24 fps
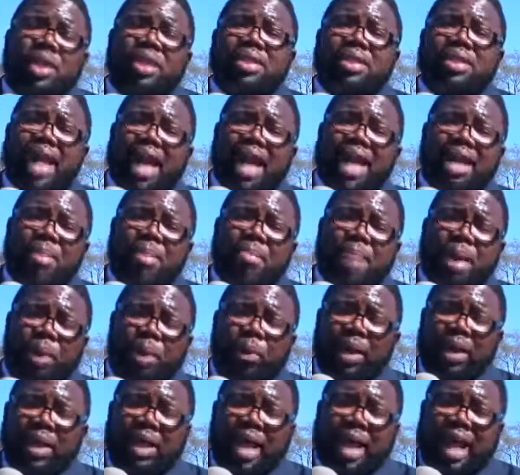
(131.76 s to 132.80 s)
excited about
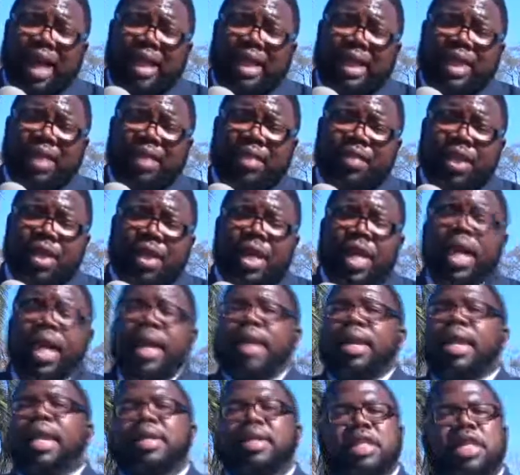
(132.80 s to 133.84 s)
what God has given.
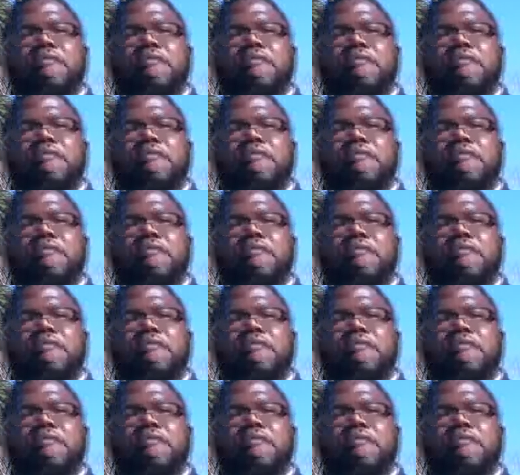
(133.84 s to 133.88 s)
Let us